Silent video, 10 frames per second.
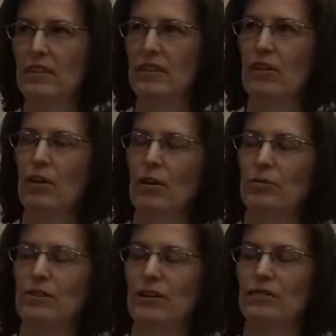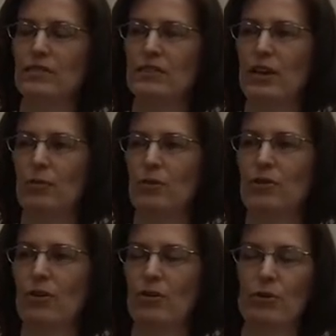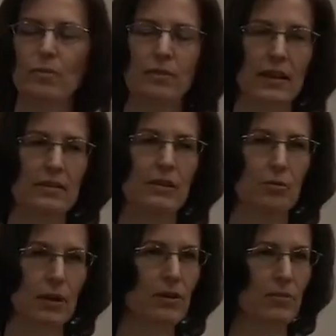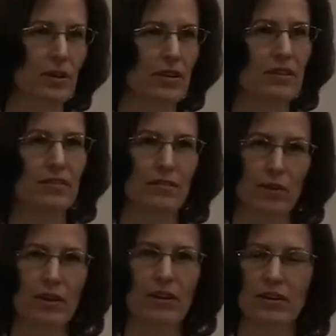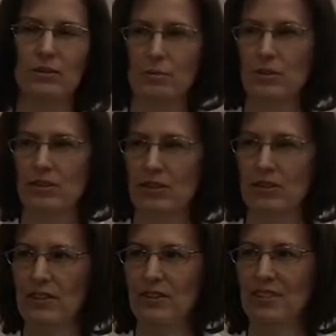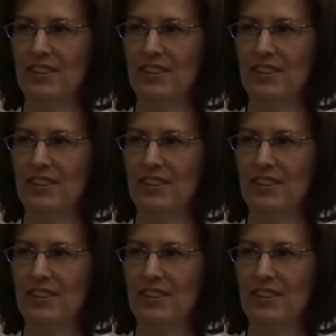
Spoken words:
the whole objective is to help you know your place in the pyramid, what a good Egyptian should do,